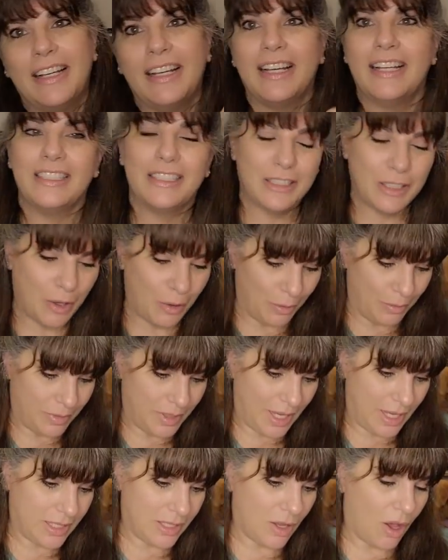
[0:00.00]
So
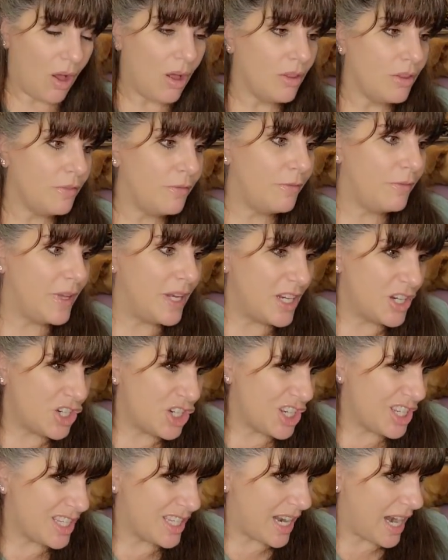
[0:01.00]
that's all the
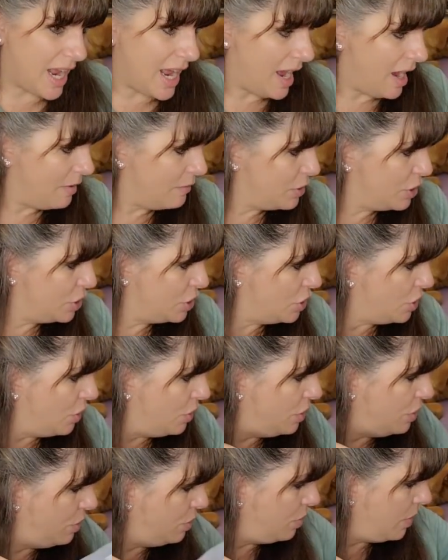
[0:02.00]
finishes that I have to show
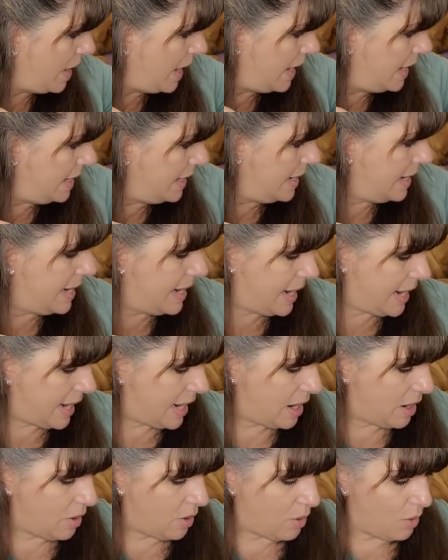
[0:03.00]
you right
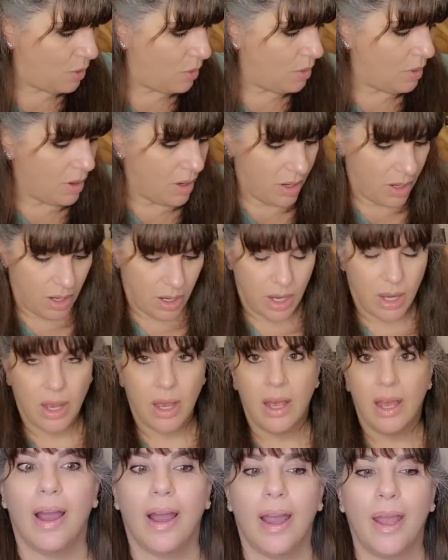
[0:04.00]
now.
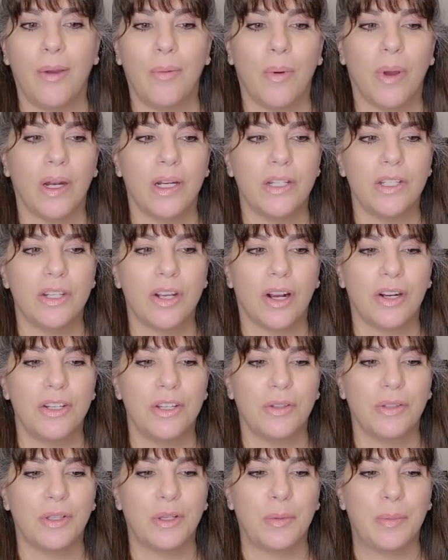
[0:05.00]
I wanted to talk to
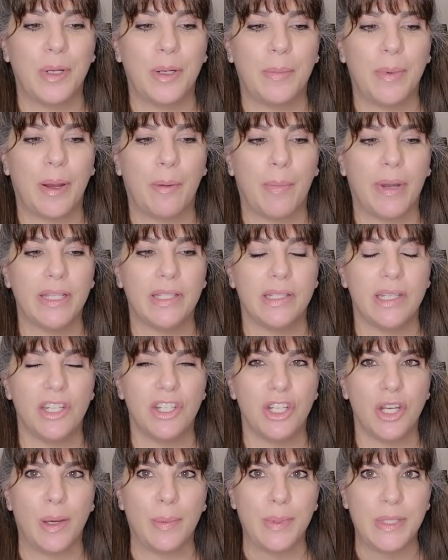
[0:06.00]
you a little bit about my
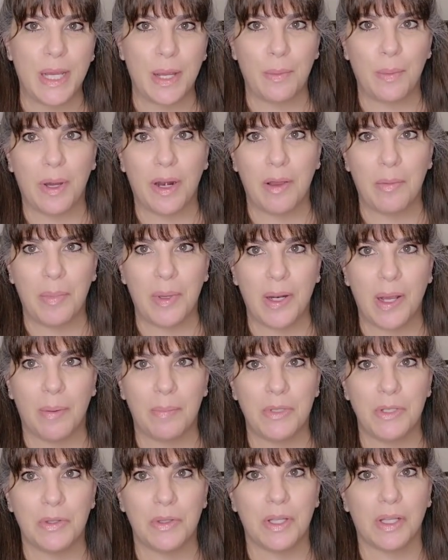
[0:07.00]
Stitchy update, what I've been
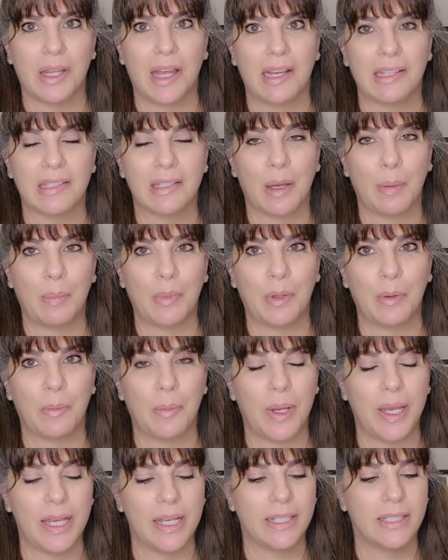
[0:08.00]
up to the last couple of
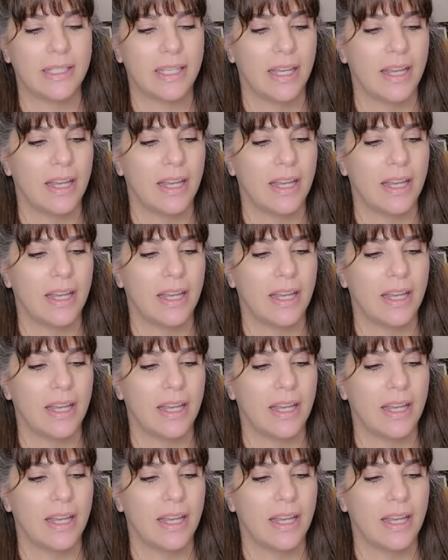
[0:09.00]
weeks.